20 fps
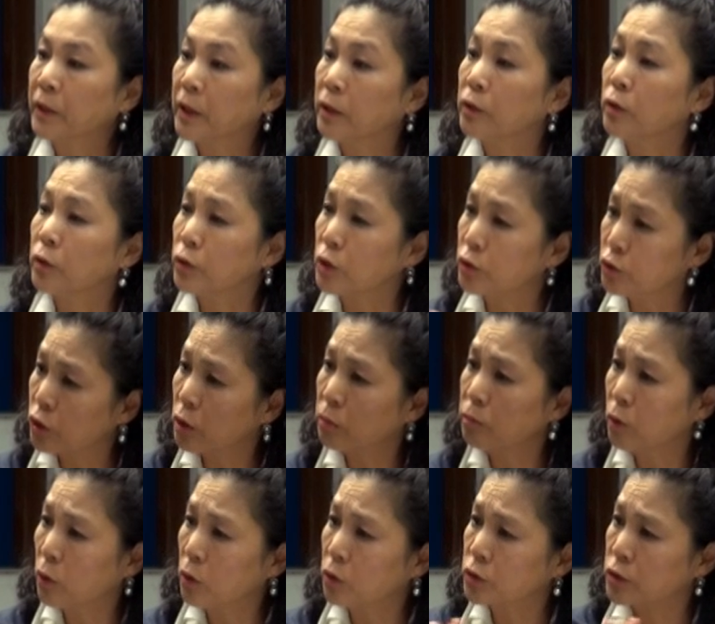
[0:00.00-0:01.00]
the job
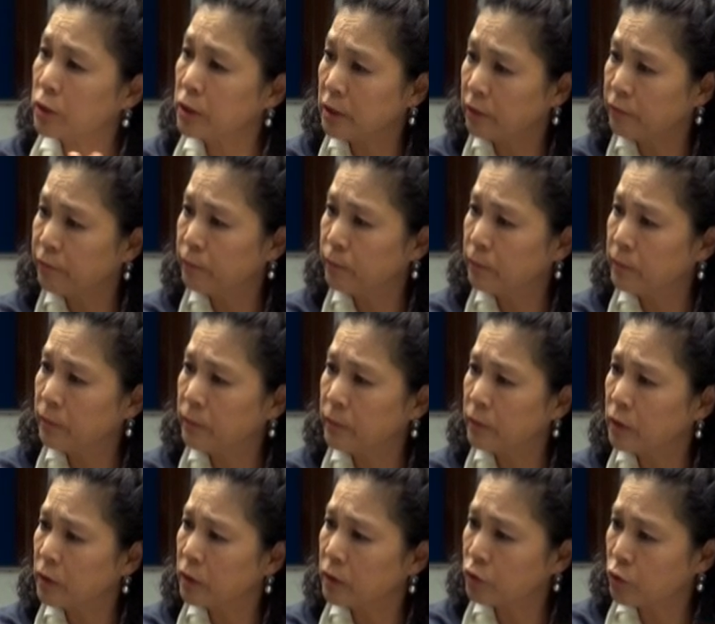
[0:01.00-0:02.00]
lost in
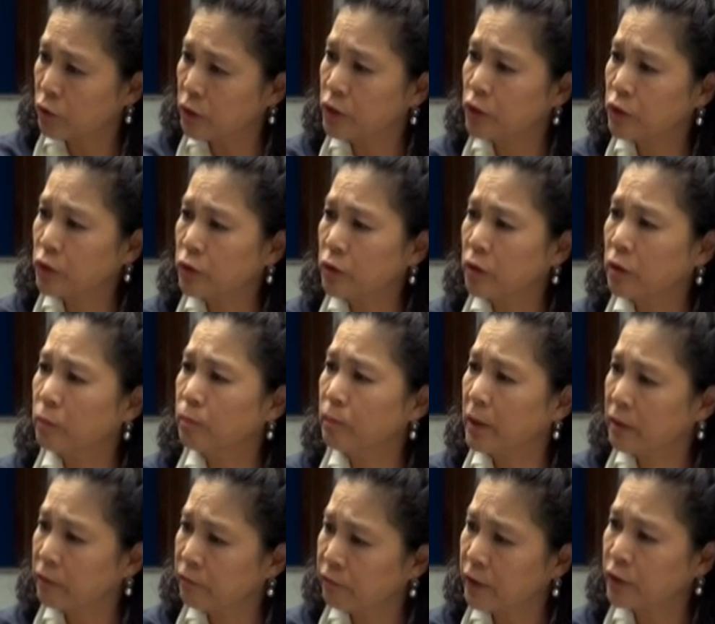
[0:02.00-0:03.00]
the traditional
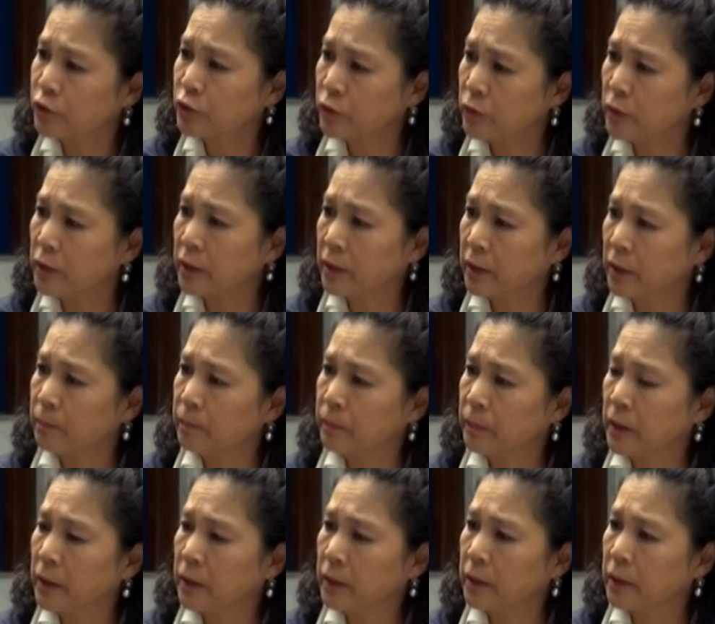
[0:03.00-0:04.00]
manufacturing
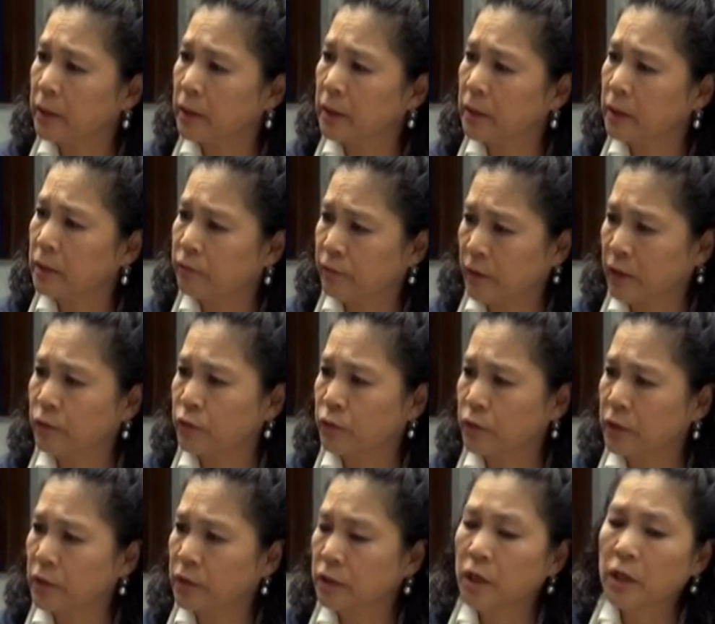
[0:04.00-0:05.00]

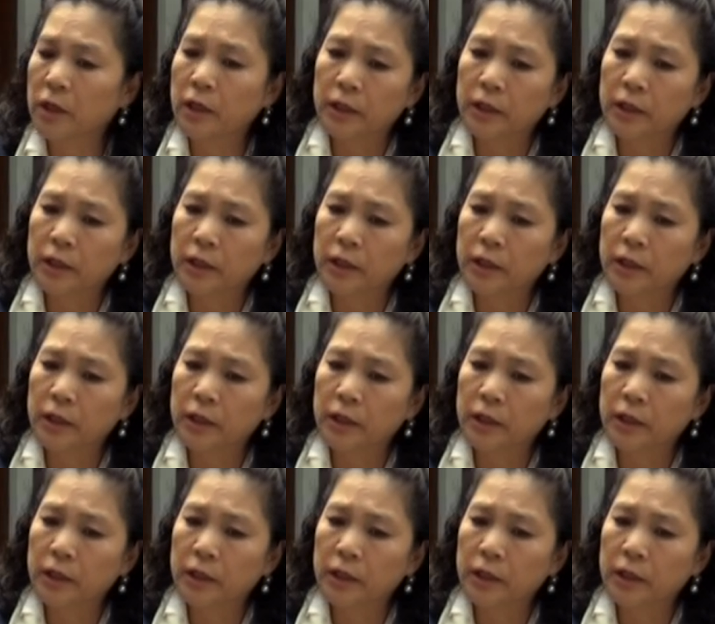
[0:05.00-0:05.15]
factories,